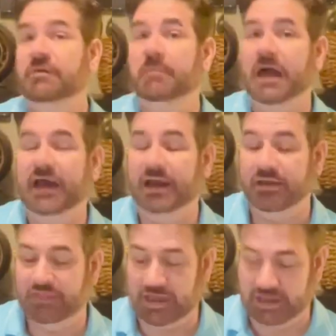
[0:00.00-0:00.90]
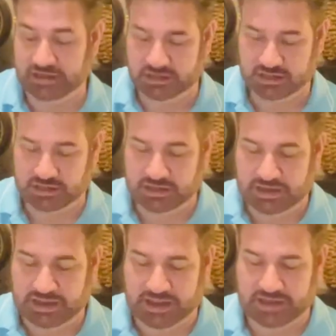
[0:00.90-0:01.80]
bag that
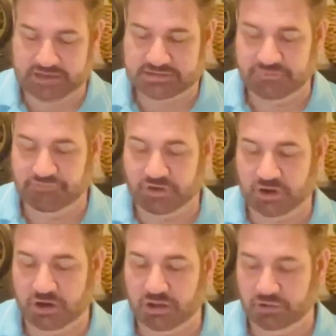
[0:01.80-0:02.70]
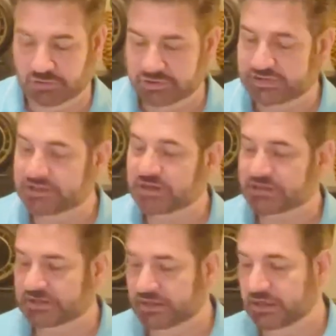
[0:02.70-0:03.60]
had different color
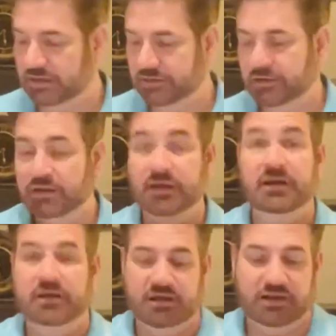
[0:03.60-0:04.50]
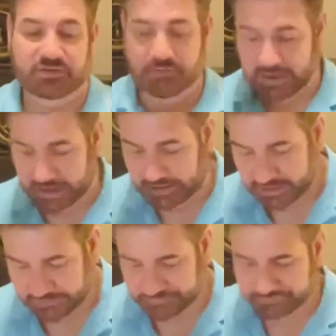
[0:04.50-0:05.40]
sticks in the bag.
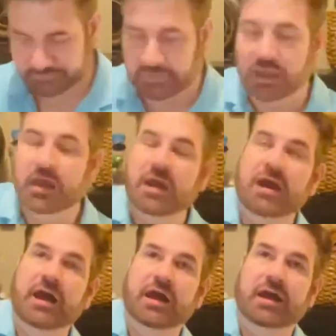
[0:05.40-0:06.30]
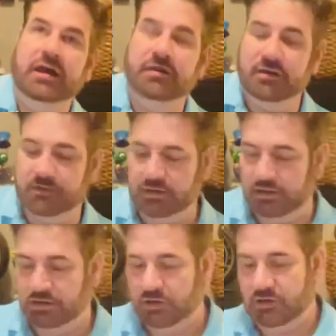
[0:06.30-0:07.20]
And
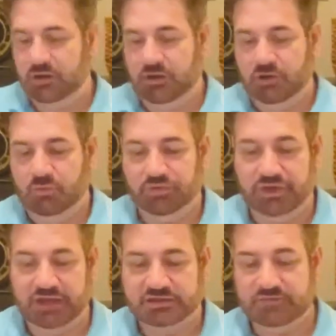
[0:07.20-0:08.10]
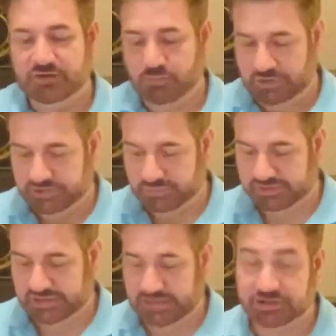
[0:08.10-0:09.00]
what the activity was
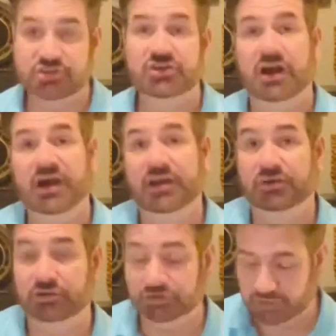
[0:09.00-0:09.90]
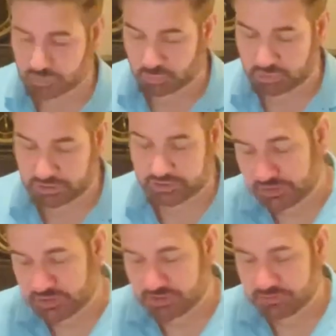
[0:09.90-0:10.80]
that the child
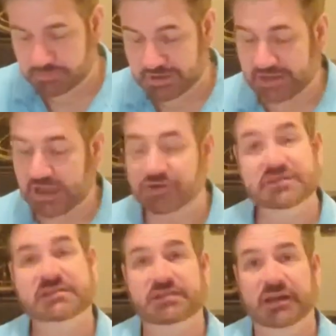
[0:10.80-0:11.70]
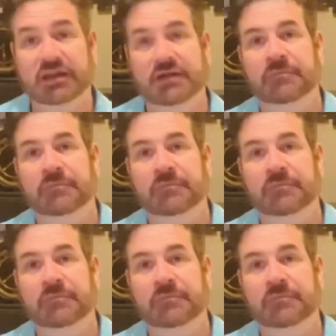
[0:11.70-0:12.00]
would pick out a stick,